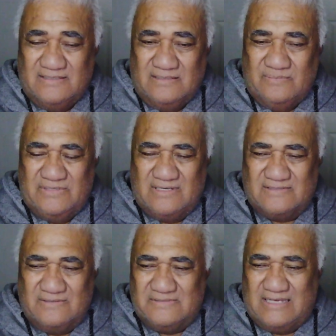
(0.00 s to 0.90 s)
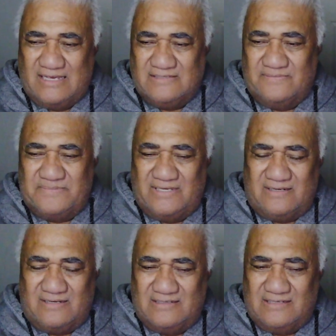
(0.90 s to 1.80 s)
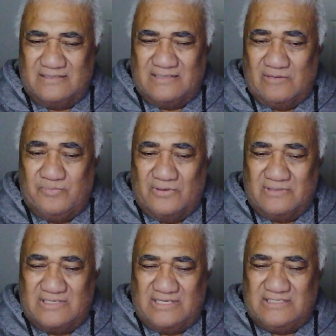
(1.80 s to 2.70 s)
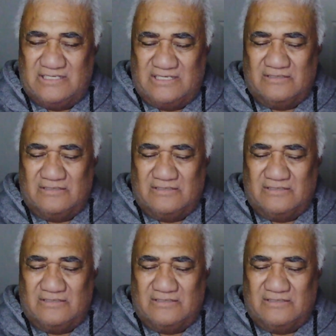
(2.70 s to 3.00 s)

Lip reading: Because those guys up there, like the politicians,